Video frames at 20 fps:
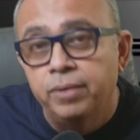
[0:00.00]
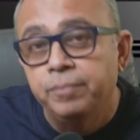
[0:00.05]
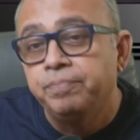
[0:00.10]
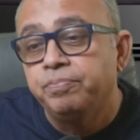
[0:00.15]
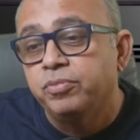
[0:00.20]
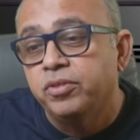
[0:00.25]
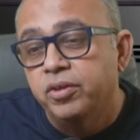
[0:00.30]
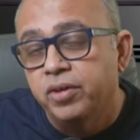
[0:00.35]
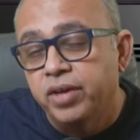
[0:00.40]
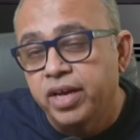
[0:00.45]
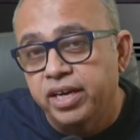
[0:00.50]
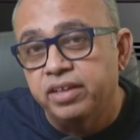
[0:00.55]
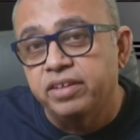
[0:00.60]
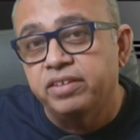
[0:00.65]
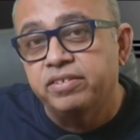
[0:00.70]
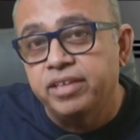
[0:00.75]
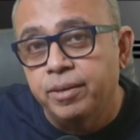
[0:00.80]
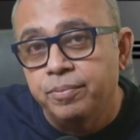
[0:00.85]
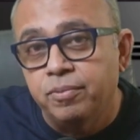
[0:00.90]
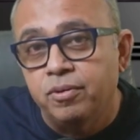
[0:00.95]
you get a
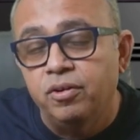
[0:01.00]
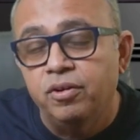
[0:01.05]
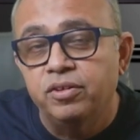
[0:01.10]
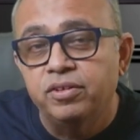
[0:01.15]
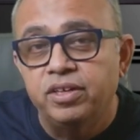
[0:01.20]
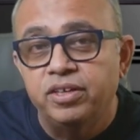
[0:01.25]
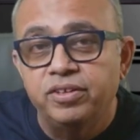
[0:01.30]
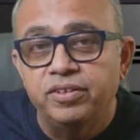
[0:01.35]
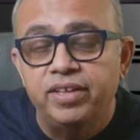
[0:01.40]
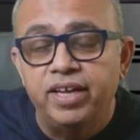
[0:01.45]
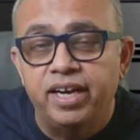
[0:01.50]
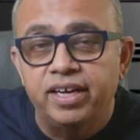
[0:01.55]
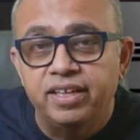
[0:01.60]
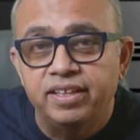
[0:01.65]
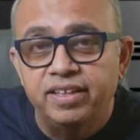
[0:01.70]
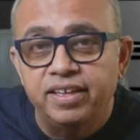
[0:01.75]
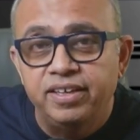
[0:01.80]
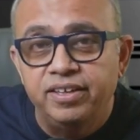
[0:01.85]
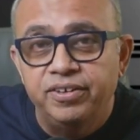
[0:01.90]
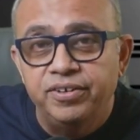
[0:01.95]
step closer to that in
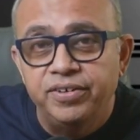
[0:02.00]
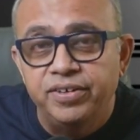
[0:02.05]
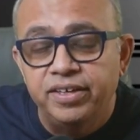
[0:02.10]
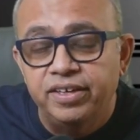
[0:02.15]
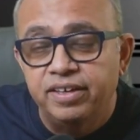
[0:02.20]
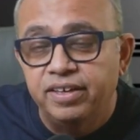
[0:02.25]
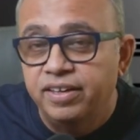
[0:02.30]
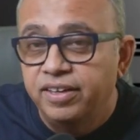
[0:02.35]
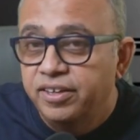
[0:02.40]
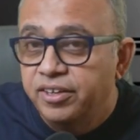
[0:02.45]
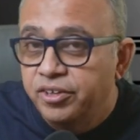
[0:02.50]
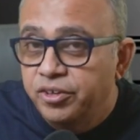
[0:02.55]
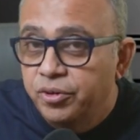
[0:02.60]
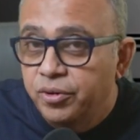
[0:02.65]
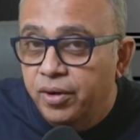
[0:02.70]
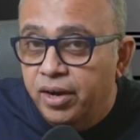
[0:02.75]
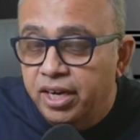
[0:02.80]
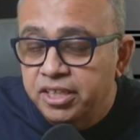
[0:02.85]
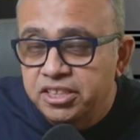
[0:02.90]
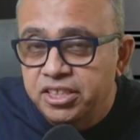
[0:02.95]
the new year.
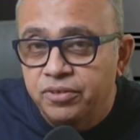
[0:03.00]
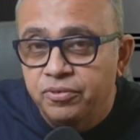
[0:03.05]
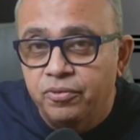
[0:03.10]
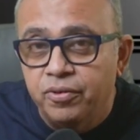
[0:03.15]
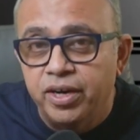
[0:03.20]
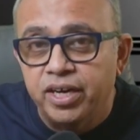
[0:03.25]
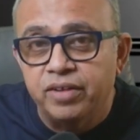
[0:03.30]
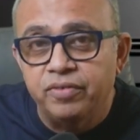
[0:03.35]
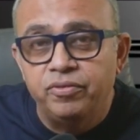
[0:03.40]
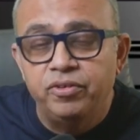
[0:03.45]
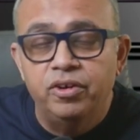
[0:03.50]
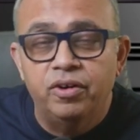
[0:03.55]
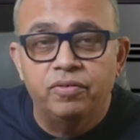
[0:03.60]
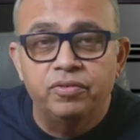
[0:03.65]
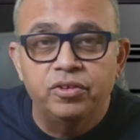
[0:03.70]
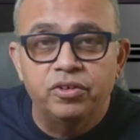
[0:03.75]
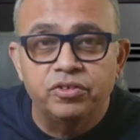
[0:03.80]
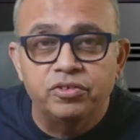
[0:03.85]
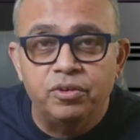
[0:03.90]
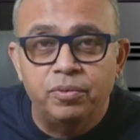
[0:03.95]
You achieve quite a few of
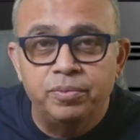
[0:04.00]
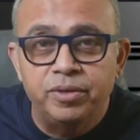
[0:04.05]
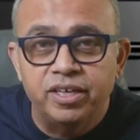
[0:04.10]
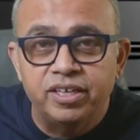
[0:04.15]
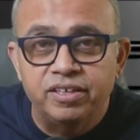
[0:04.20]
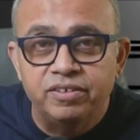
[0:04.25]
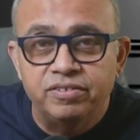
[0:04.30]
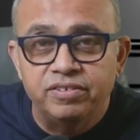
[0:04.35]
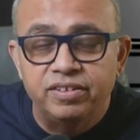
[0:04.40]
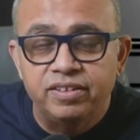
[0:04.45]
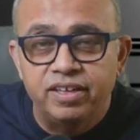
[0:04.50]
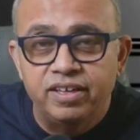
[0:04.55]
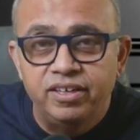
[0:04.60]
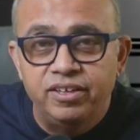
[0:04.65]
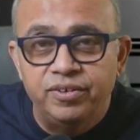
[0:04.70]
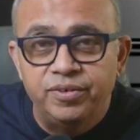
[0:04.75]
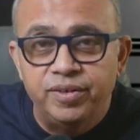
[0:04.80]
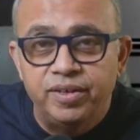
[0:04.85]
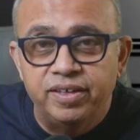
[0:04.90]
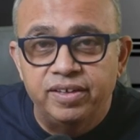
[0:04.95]
those objectives in the
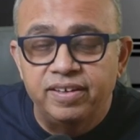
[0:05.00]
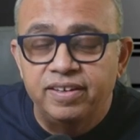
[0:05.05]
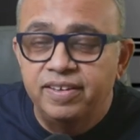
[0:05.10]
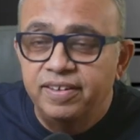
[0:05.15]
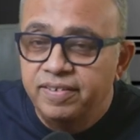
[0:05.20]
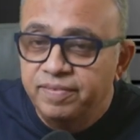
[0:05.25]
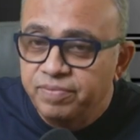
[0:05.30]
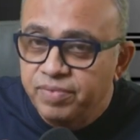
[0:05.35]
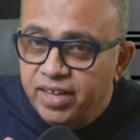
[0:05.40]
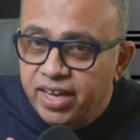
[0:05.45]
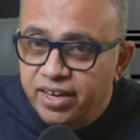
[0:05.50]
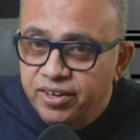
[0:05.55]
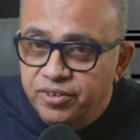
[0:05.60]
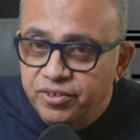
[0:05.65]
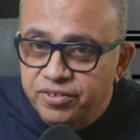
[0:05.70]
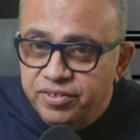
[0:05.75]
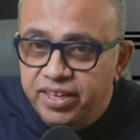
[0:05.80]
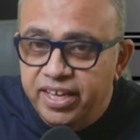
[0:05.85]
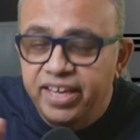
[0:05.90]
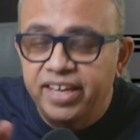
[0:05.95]
new year, and you
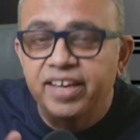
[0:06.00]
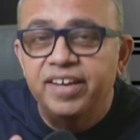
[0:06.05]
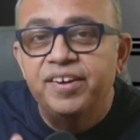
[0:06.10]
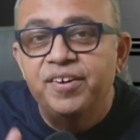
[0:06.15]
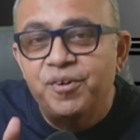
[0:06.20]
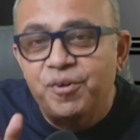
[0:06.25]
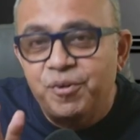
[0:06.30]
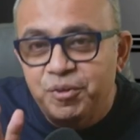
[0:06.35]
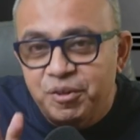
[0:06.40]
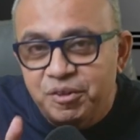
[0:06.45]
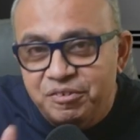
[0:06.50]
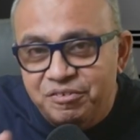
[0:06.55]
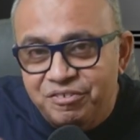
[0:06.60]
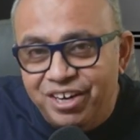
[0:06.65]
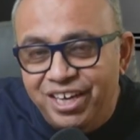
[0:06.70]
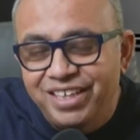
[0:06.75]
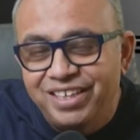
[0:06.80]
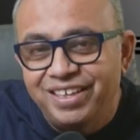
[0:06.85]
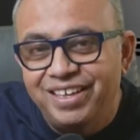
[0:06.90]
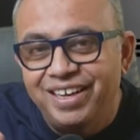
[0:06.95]
stay on the
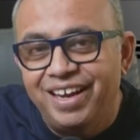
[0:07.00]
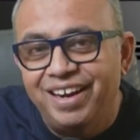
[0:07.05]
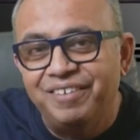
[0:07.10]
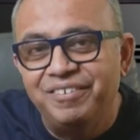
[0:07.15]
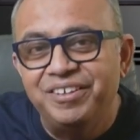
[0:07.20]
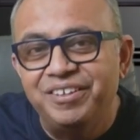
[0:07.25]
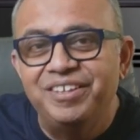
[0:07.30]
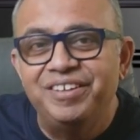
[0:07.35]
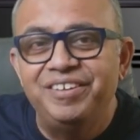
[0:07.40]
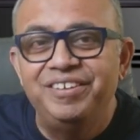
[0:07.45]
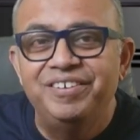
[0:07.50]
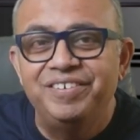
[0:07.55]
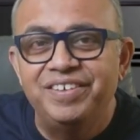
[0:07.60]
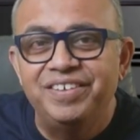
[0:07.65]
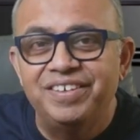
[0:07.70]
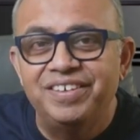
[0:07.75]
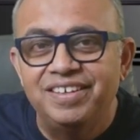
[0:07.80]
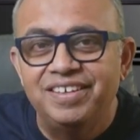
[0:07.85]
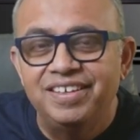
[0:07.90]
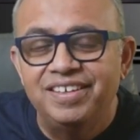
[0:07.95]
straight and narrow in the new
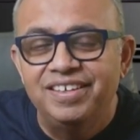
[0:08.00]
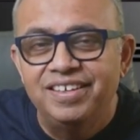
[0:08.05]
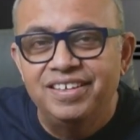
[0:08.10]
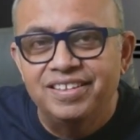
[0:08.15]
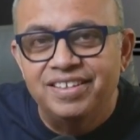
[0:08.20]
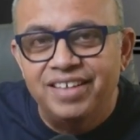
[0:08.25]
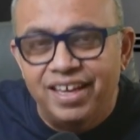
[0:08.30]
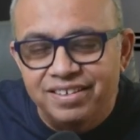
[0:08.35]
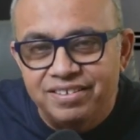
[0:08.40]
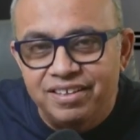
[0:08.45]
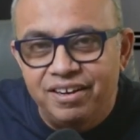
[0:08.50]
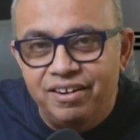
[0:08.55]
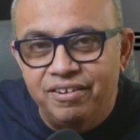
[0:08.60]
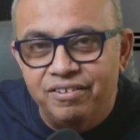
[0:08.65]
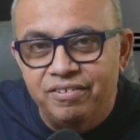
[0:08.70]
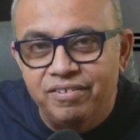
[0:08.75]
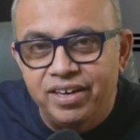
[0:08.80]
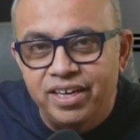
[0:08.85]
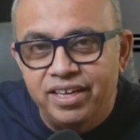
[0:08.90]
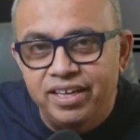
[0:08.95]
year. Thanks, and have a
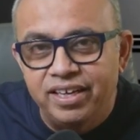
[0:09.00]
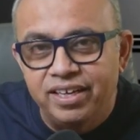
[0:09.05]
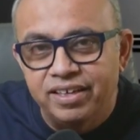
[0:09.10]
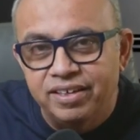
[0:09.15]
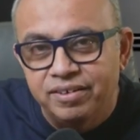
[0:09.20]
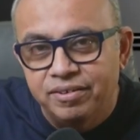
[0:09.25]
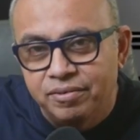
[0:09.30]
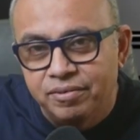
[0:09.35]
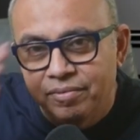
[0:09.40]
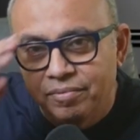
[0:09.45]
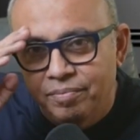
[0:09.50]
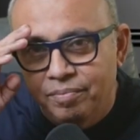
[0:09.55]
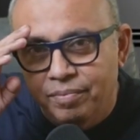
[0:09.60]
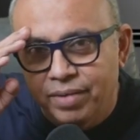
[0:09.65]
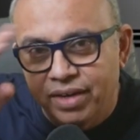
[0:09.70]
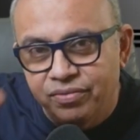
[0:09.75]
great day. Bye for